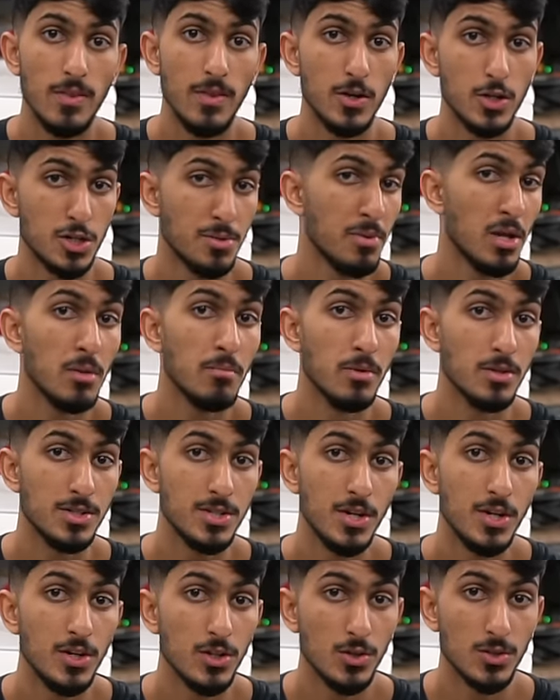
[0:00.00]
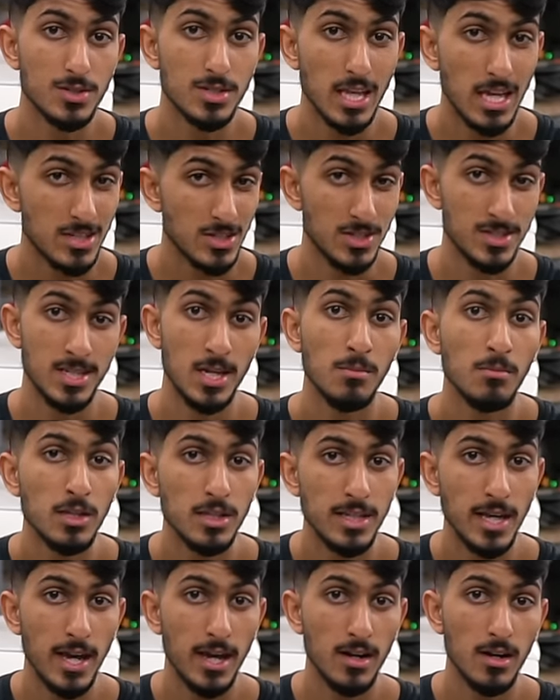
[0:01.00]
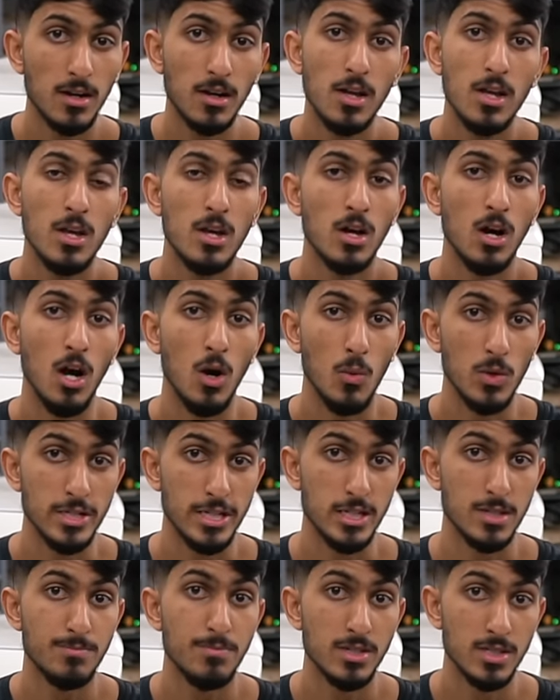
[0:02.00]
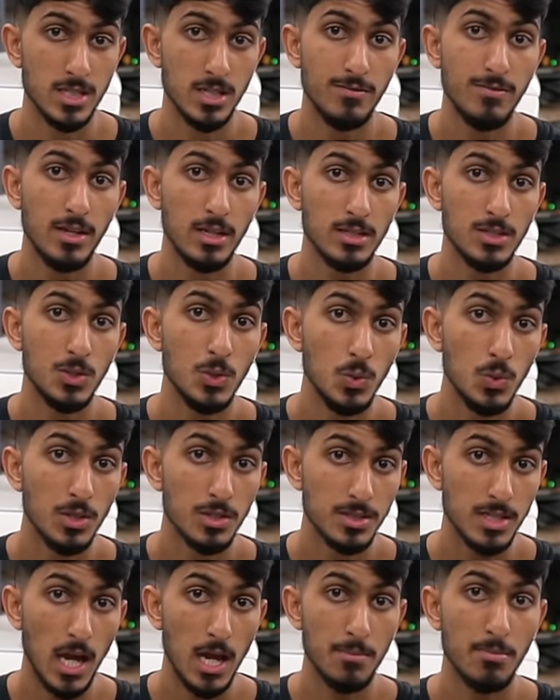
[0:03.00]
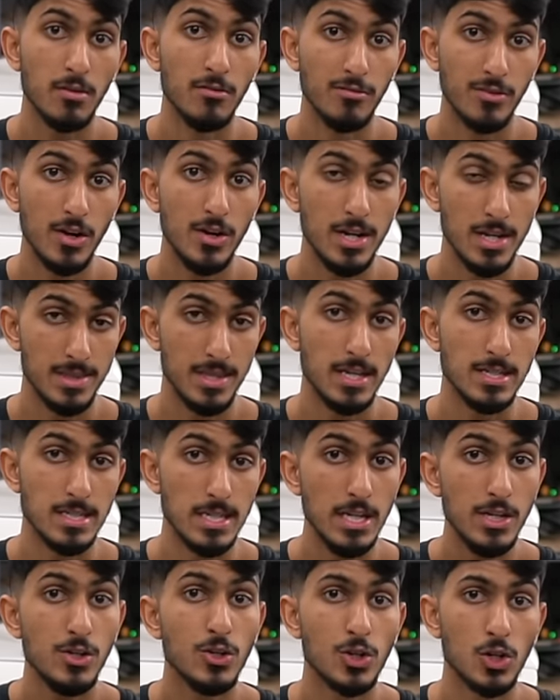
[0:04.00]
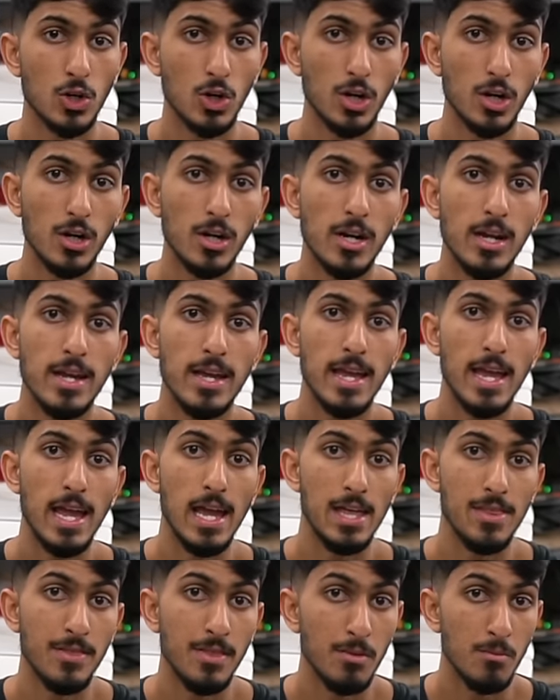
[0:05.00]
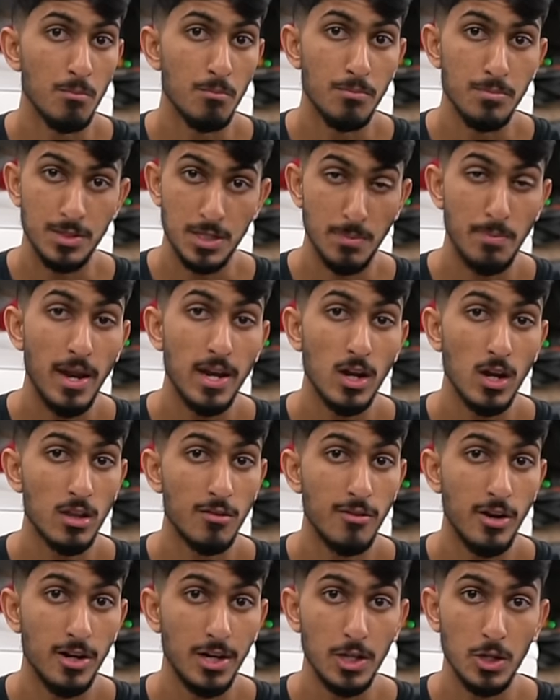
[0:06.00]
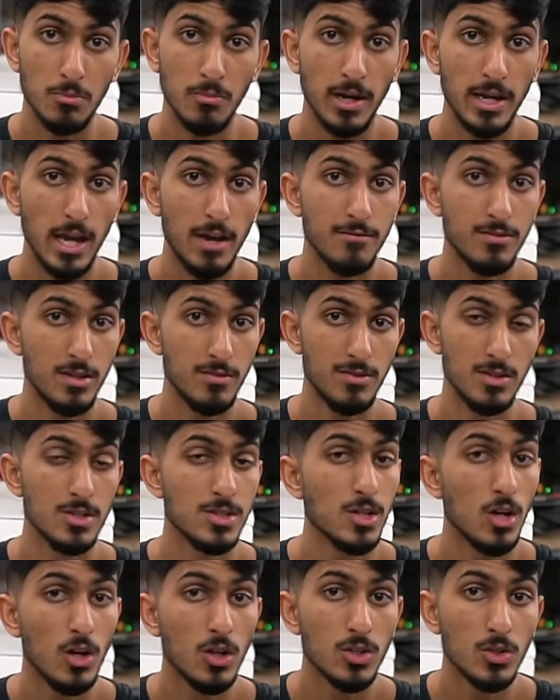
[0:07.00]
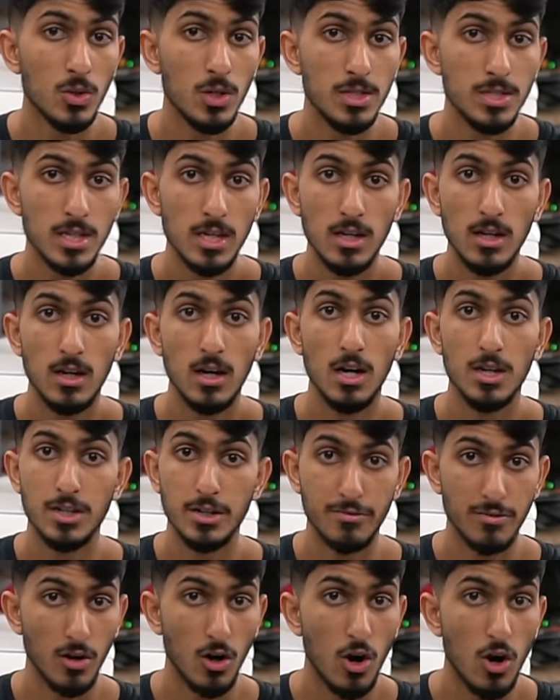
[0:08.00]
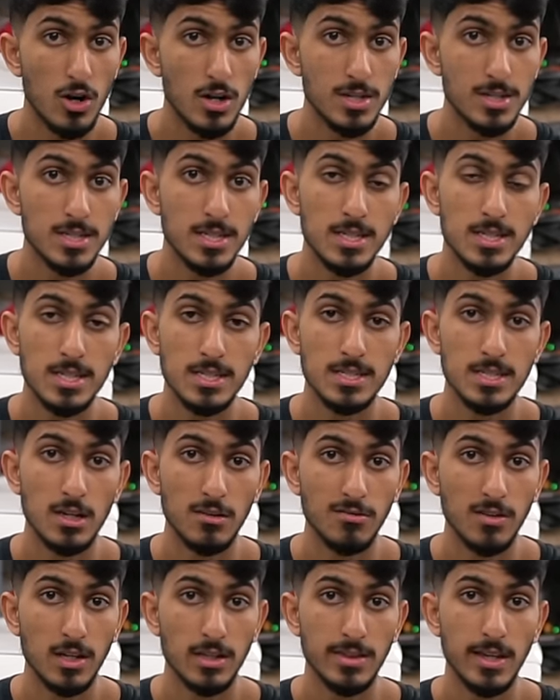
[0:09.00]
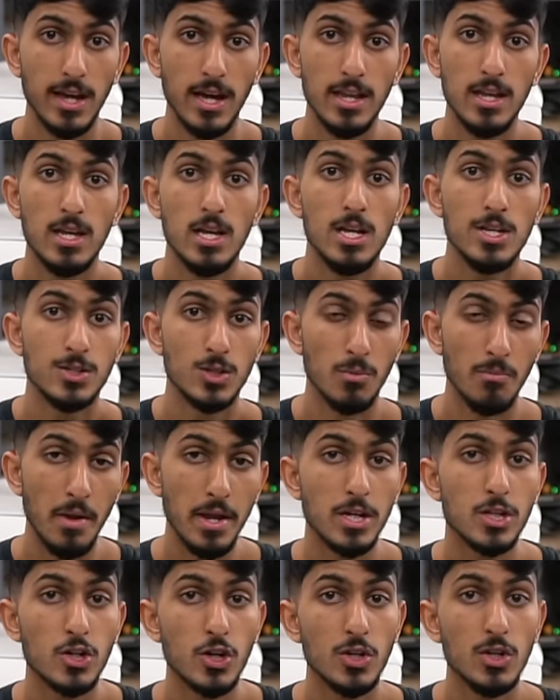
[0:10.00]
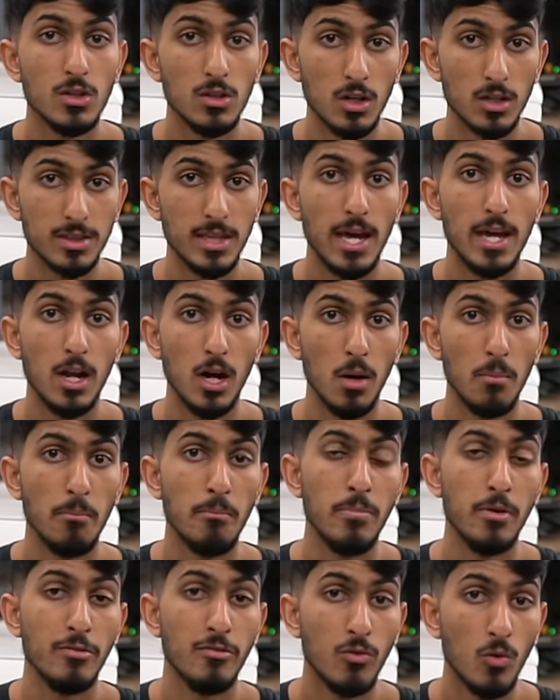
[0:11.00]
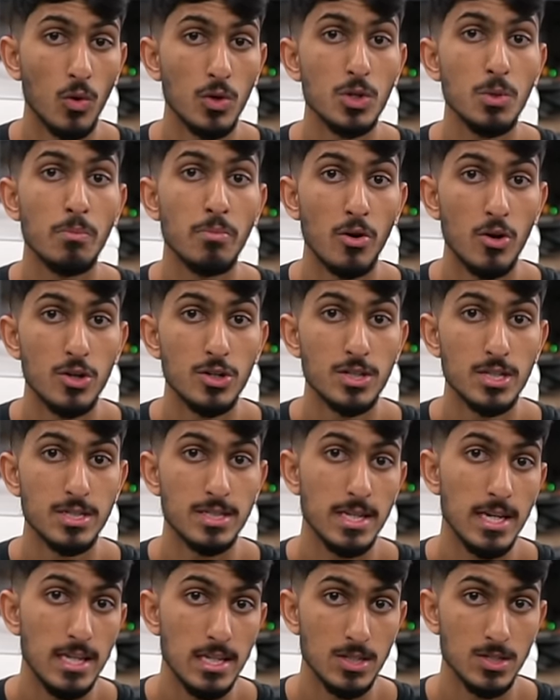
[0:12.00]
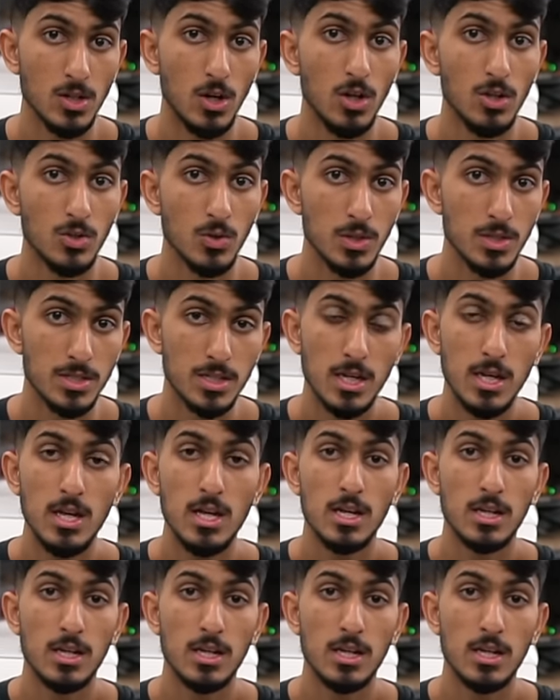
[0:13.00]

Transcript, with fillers: There should be a material slash assembly data, uh, which is specific to the type of variant that's in your car, and Depending on the variant, you might have different solenoids, uh, different harnesses and stuff like that. So make sure you look that up before you purchase any solenoids.